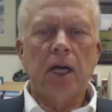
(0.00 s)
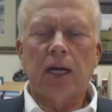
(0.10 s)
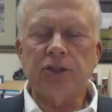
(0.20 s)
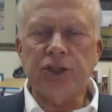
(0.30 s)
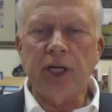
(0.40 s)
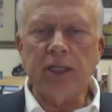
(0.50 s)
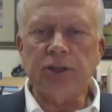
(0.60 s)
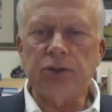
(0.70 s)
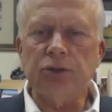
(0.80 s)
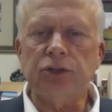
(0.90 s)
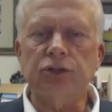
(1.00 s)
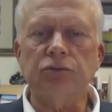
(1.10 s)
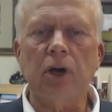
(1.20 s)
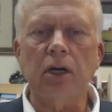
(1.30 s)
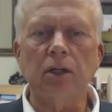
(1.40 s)
A chance to
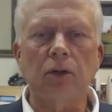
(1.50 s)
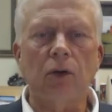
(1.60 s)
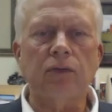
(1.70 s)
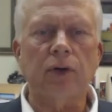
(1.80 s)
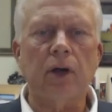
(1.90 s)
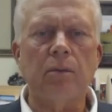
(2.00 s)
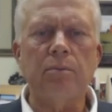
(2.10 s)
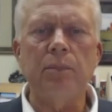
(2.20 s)
struggle over a